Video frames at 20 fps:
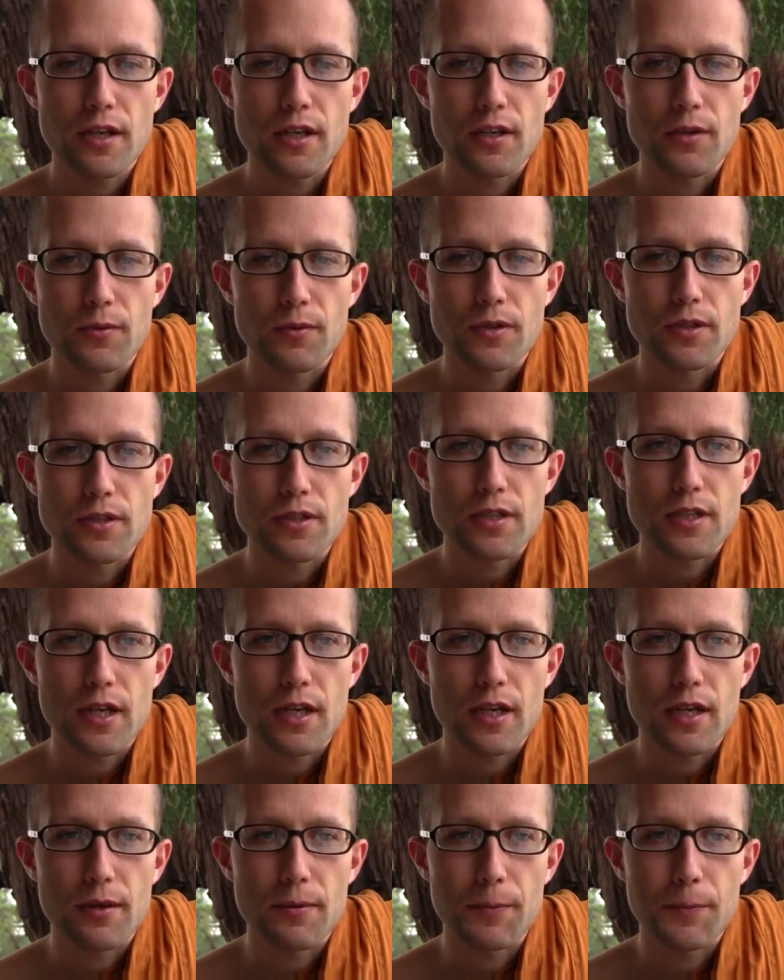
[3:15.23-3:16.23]
It was
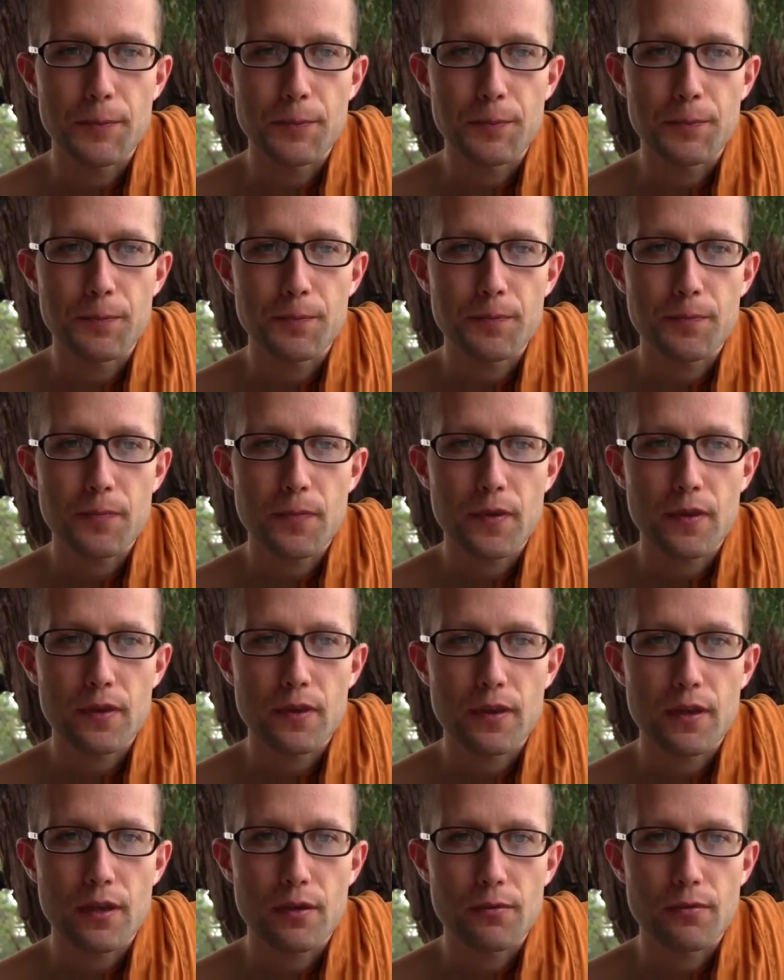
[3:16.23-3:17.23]

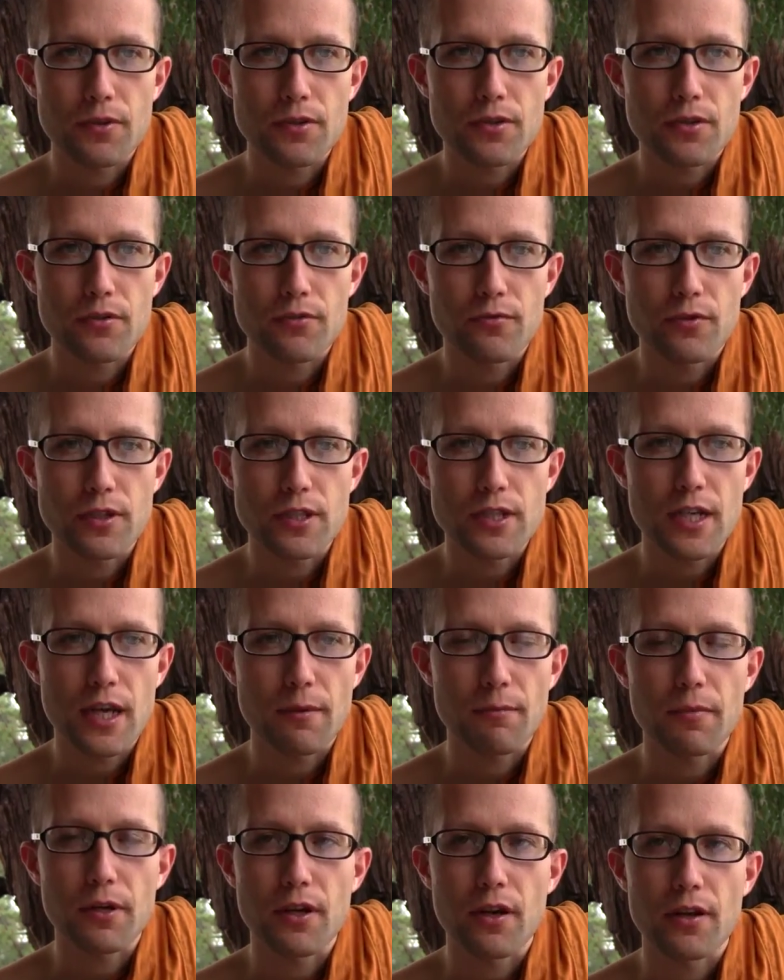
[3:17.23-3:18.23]
sort of what
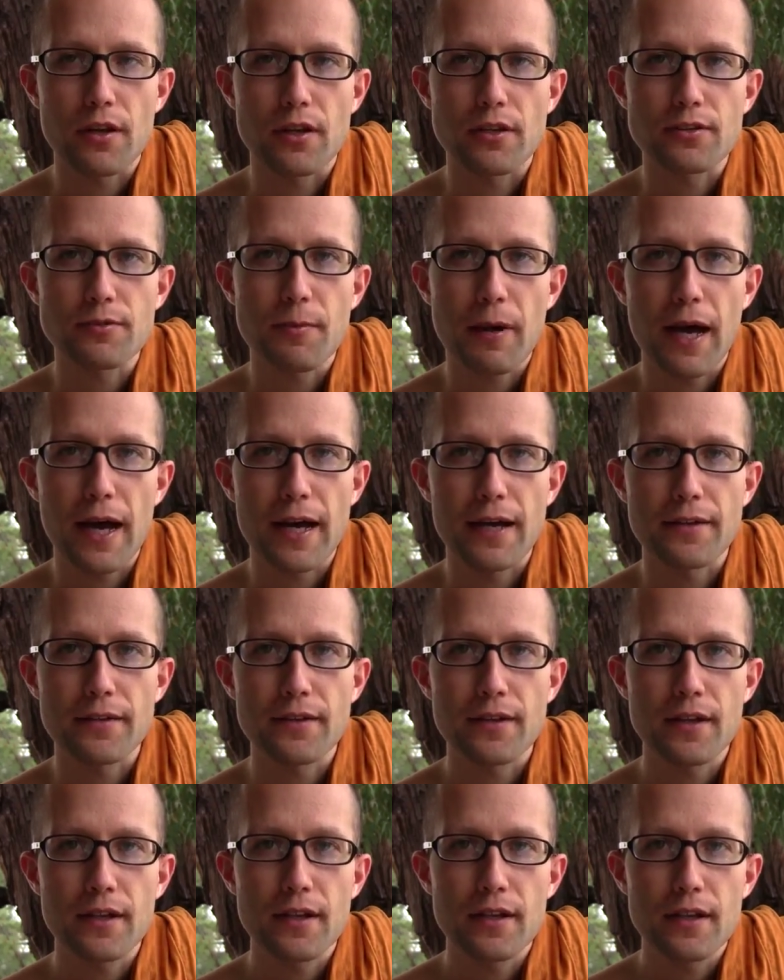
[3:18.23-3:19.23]
set me on this path.
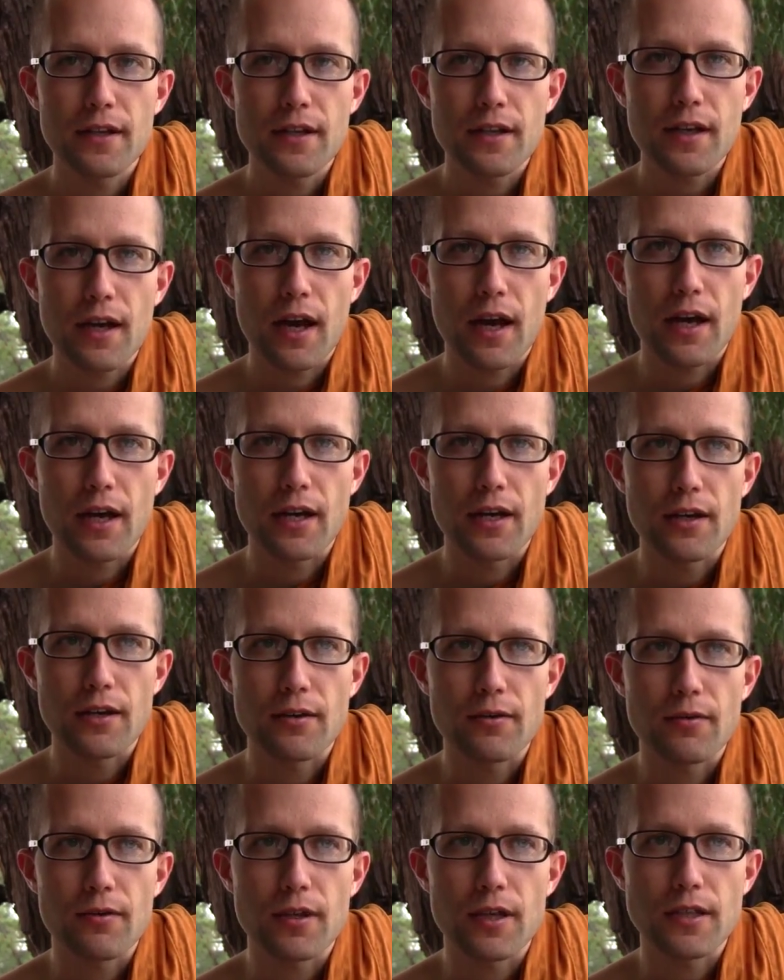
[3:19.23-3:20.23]

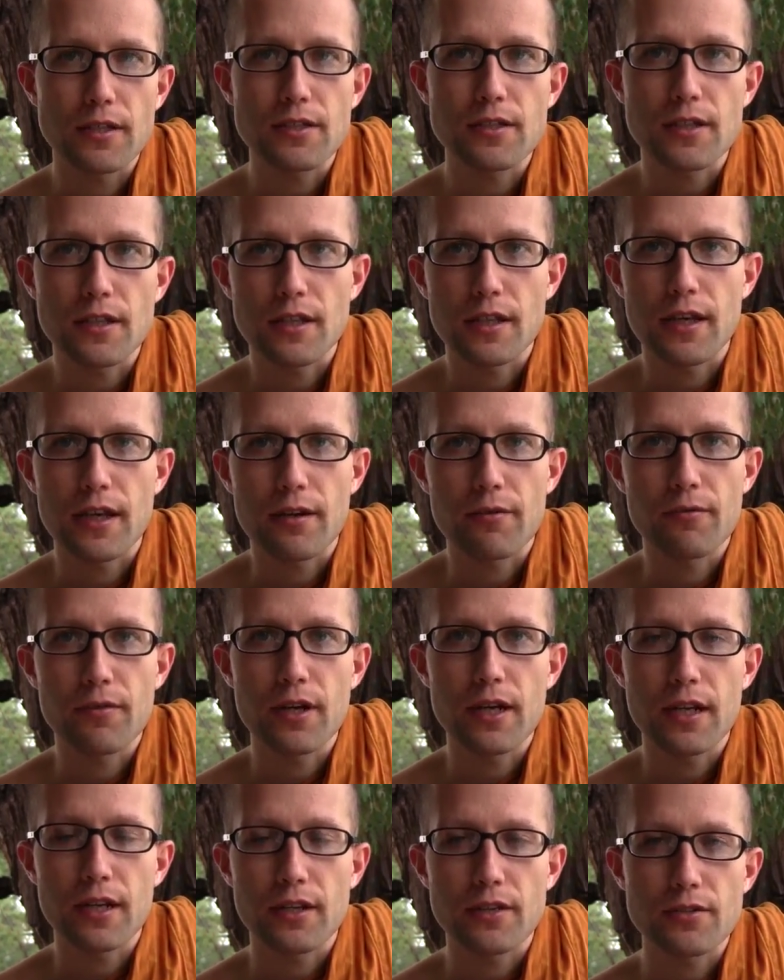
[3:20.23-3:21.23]
I instantly,
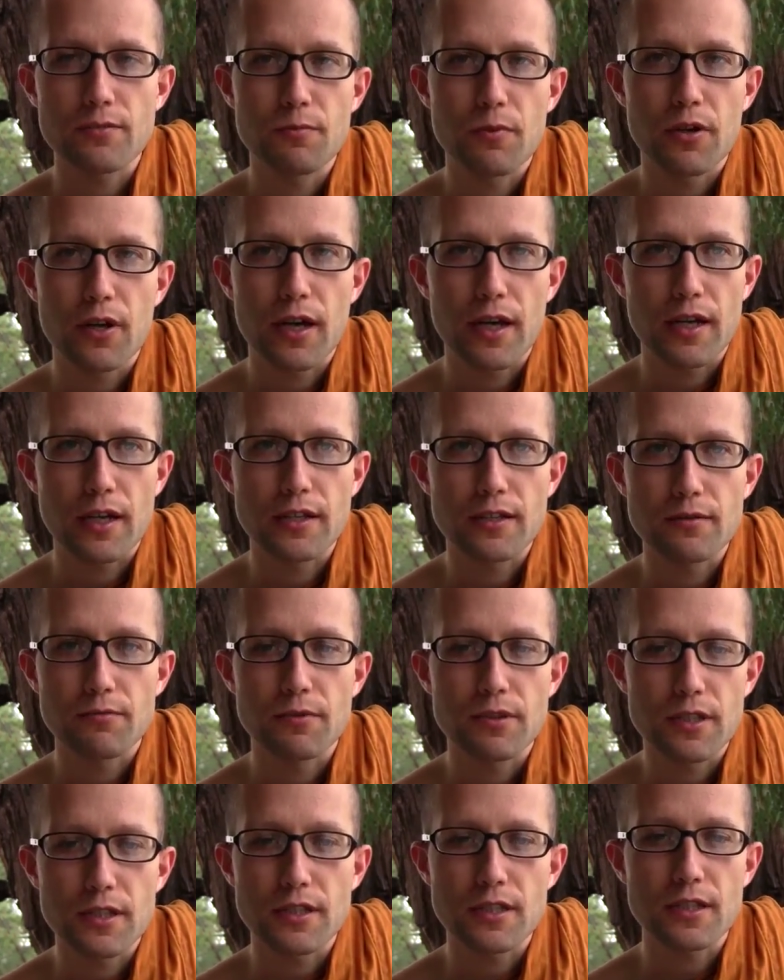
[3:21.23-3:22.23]
reading this book,
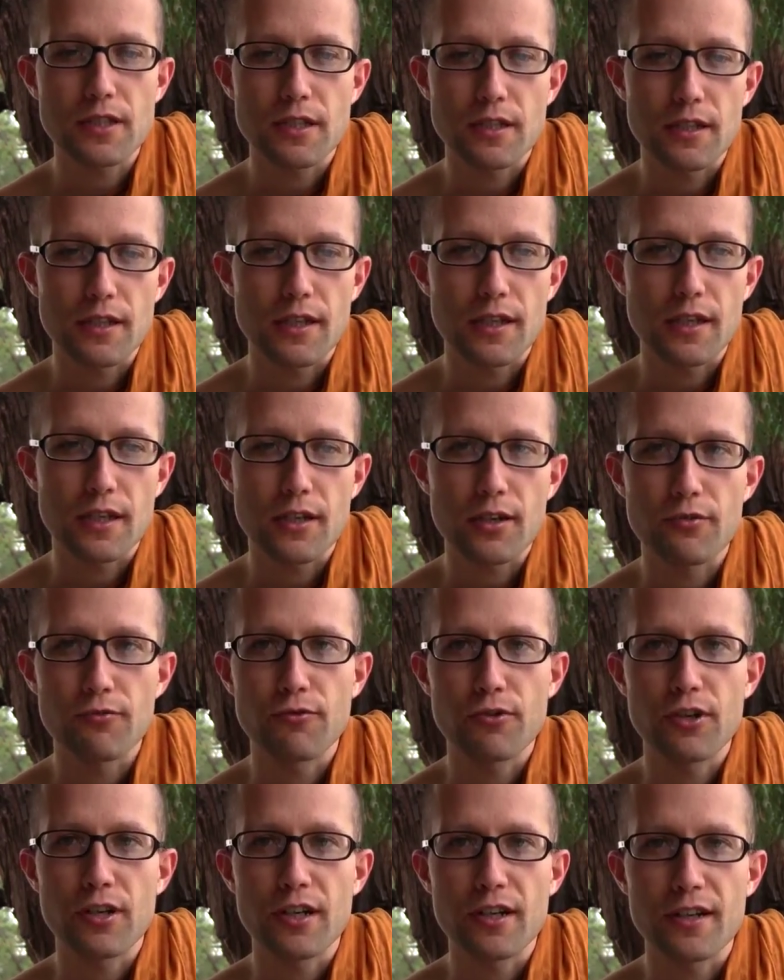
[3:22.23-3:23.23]
was instantly
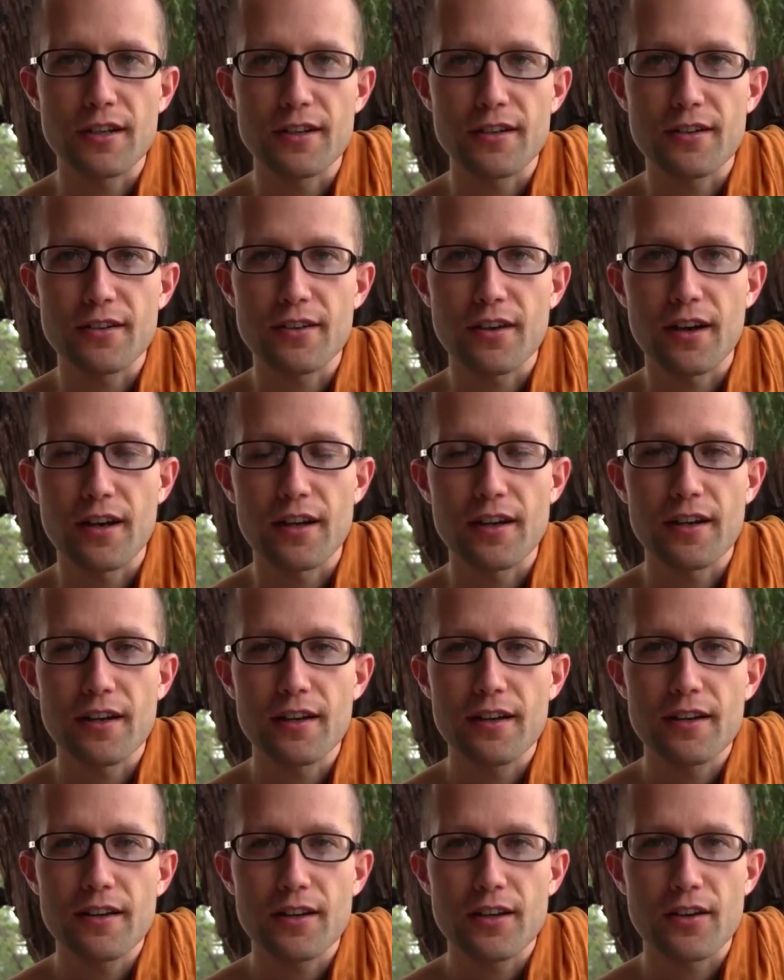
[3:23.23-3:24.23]
converted and thought,
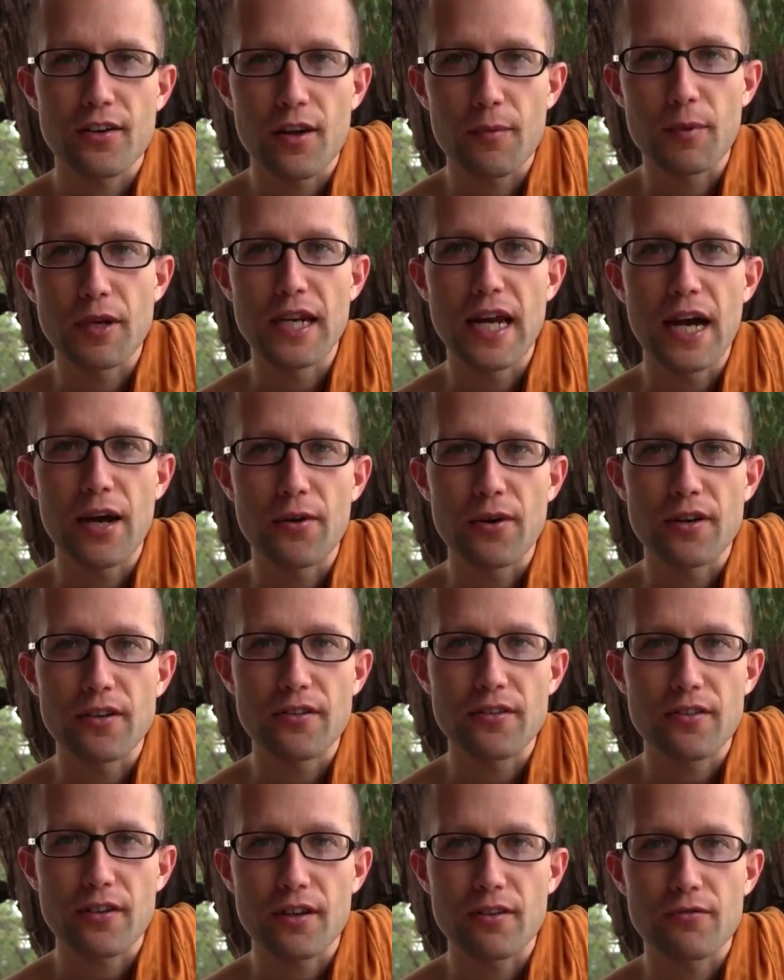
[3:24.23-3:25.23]
I'm a Taoist.